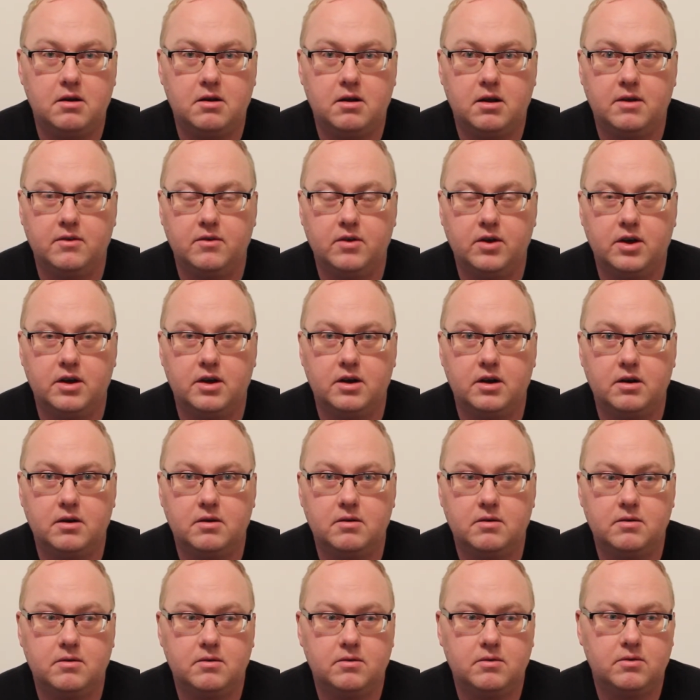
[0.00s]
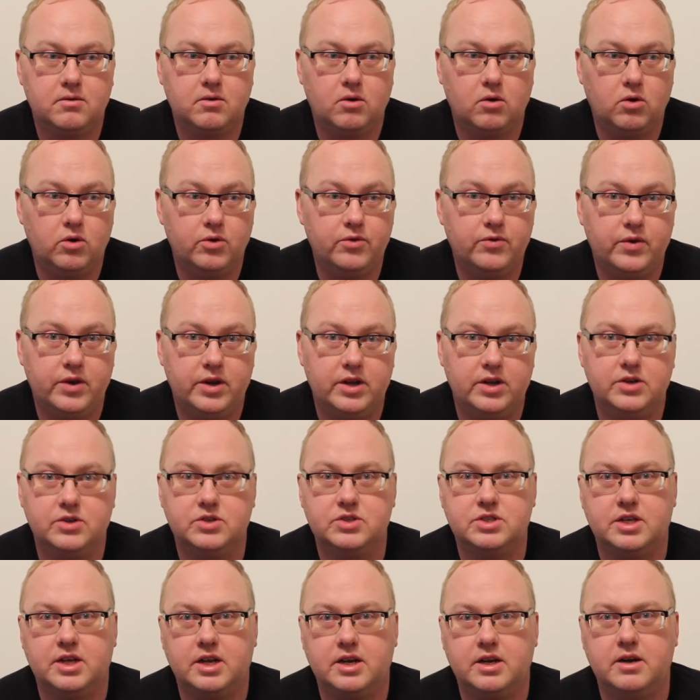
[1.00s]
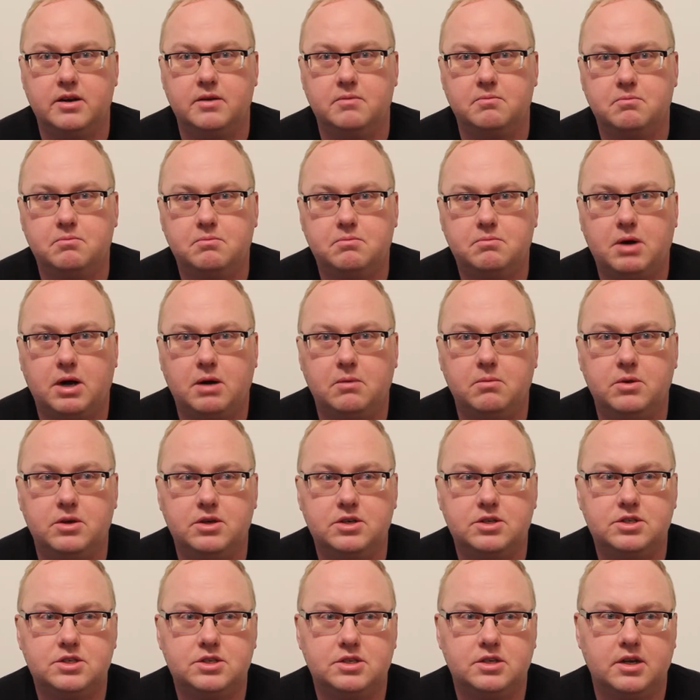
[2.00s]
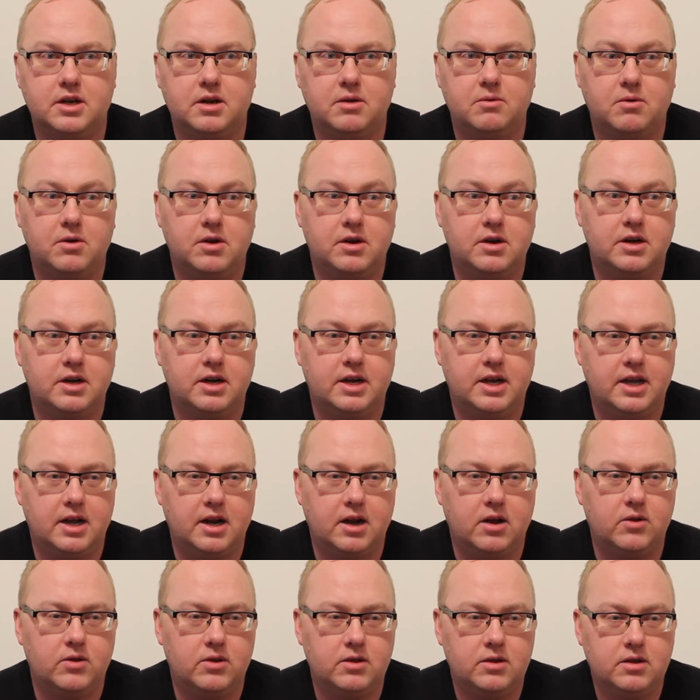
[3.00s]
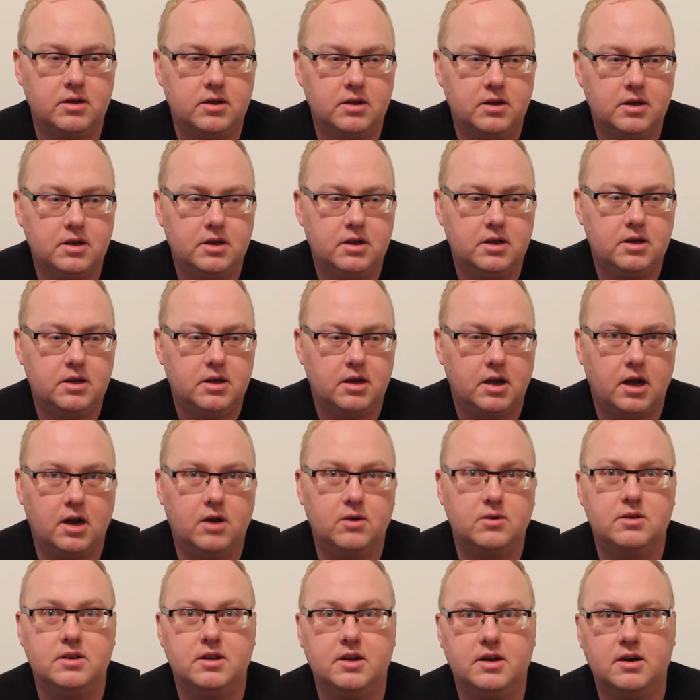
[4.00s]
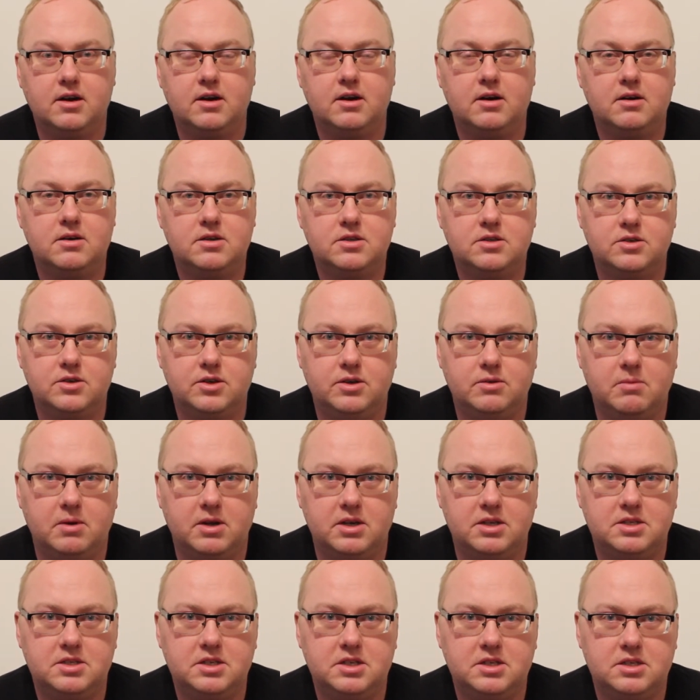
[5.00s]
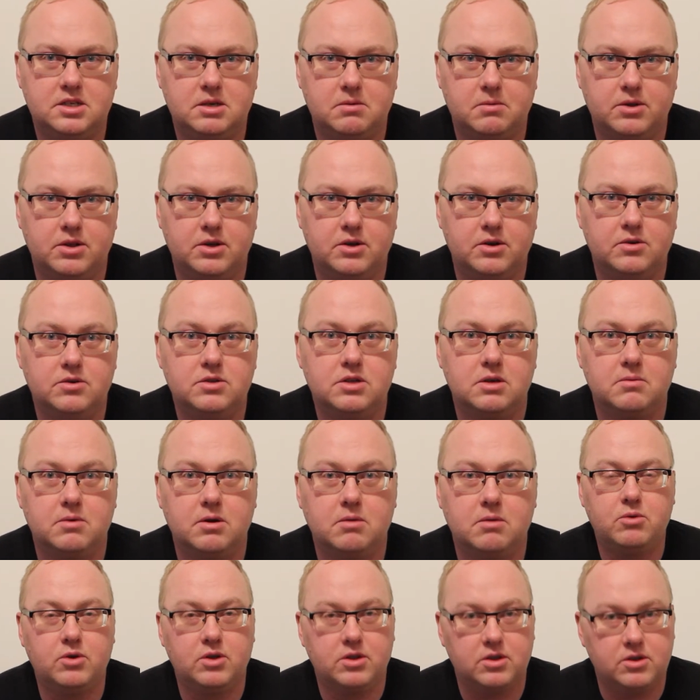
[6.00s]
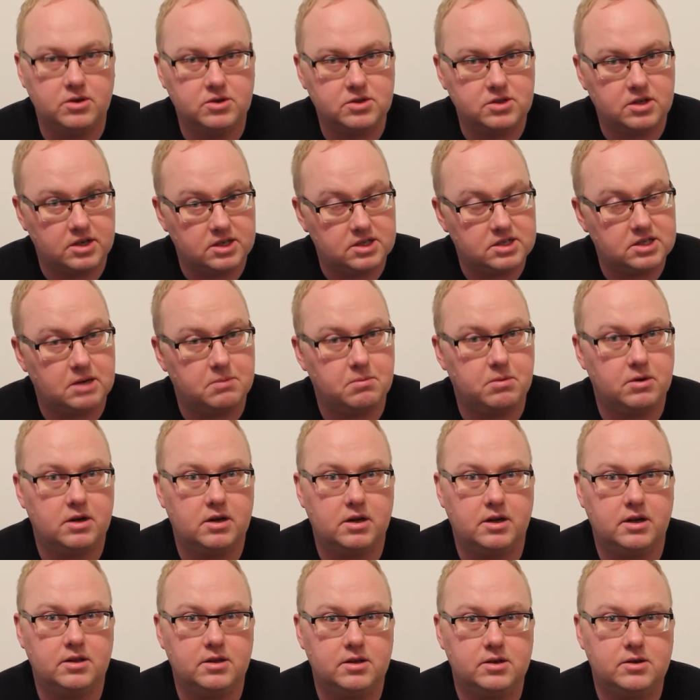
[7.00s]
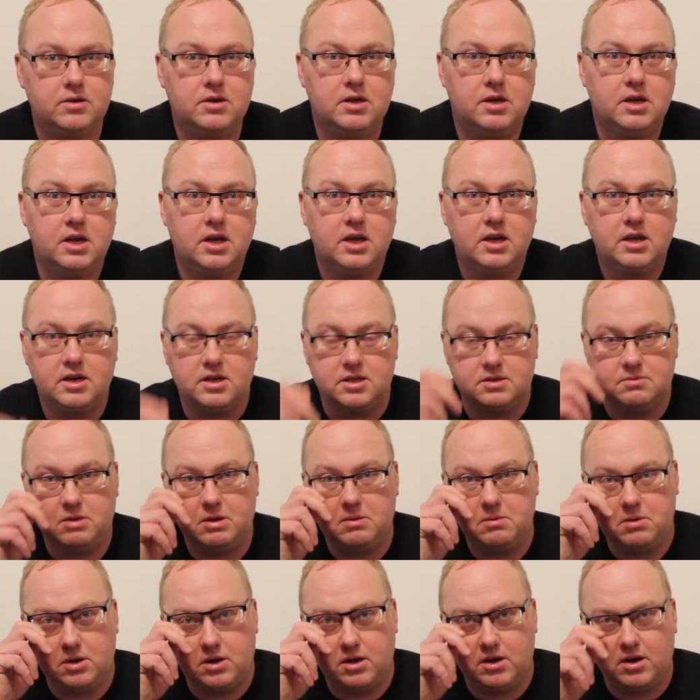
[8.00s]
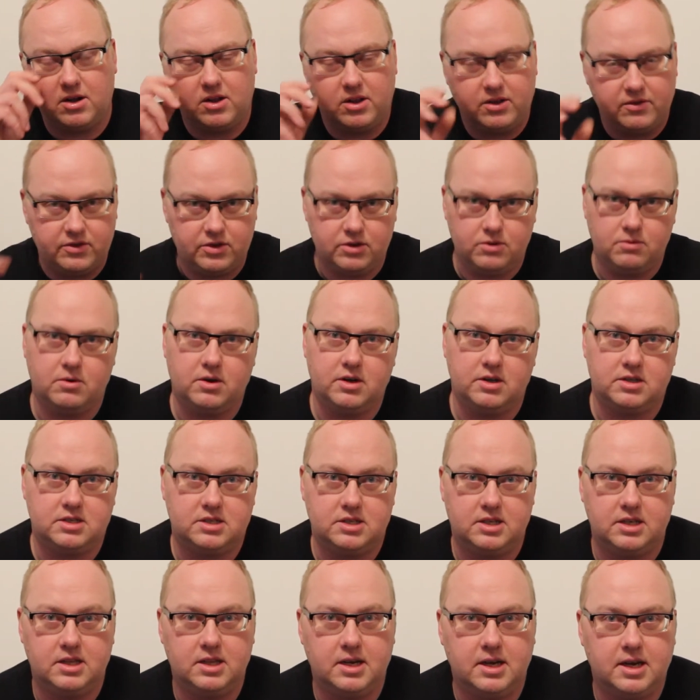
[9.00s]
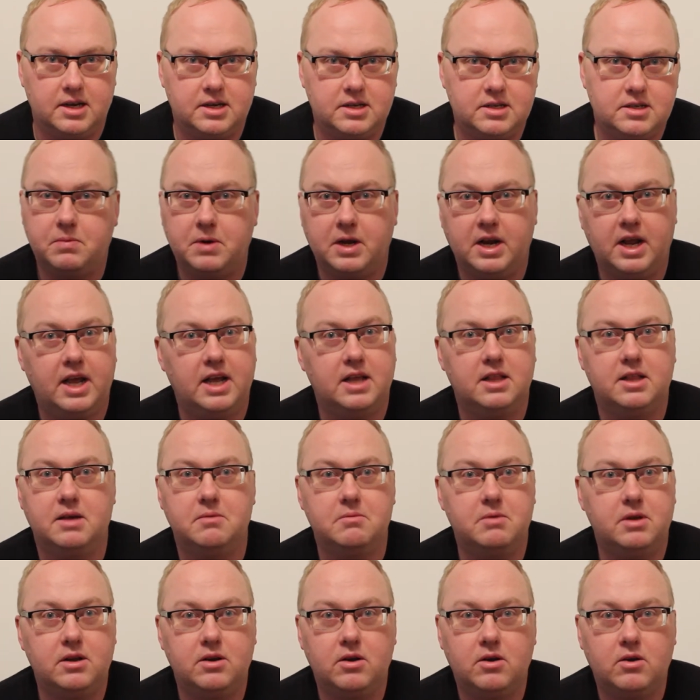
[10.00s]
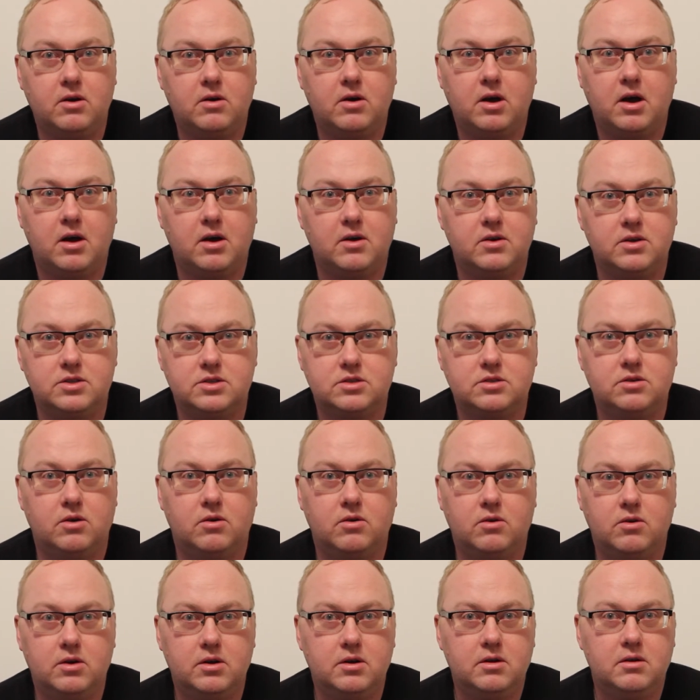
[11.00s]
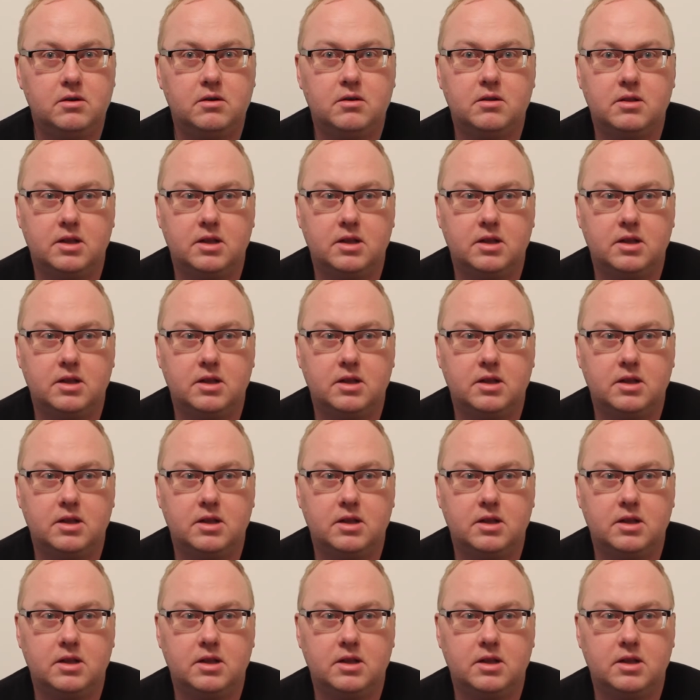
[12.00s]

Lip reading: I've got old videos that I didn't publish that I wanted to get out there, so you might see some of those. I'm put those on a separate day though, because maybe not all of you want to see that. But hey, let me know how it's going.